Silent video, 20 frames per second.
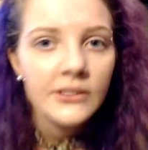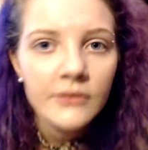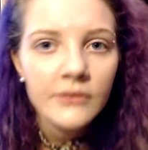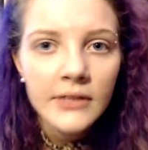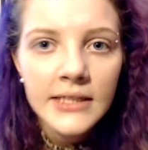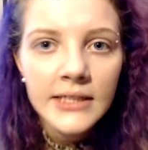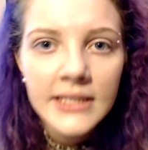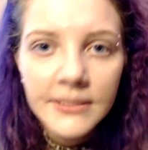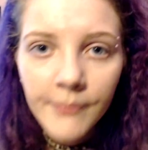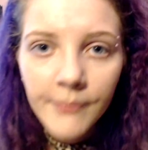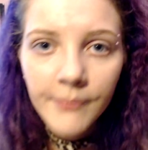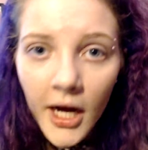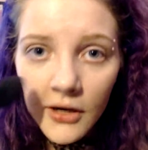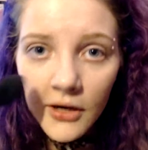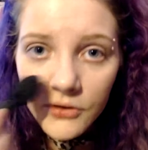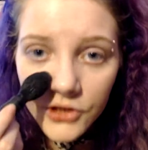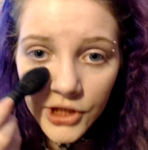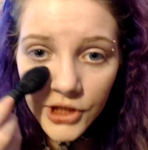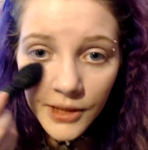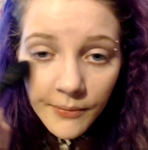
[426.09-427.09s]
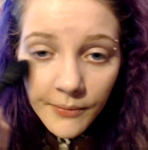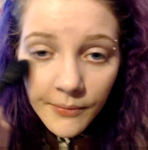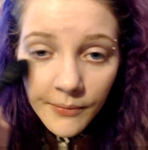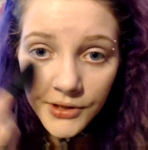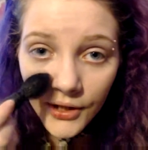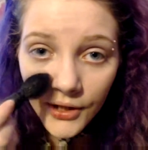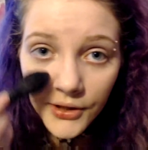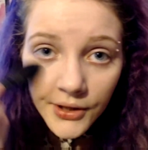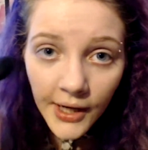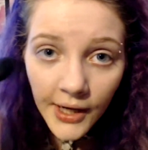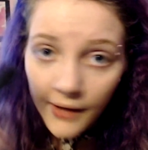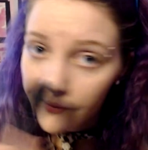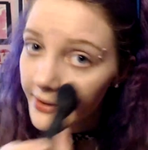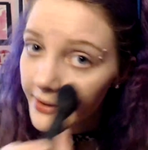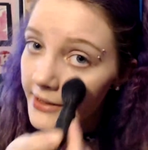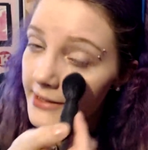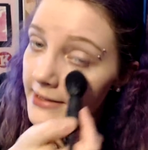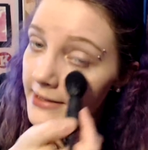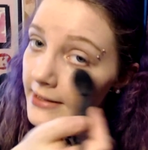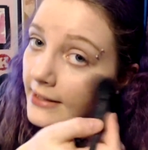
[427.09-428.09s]
it's really small shimmer, so you can't
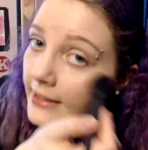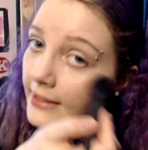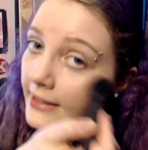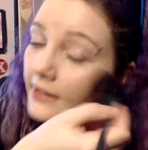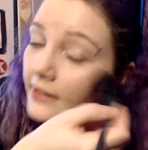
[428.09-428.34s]
really see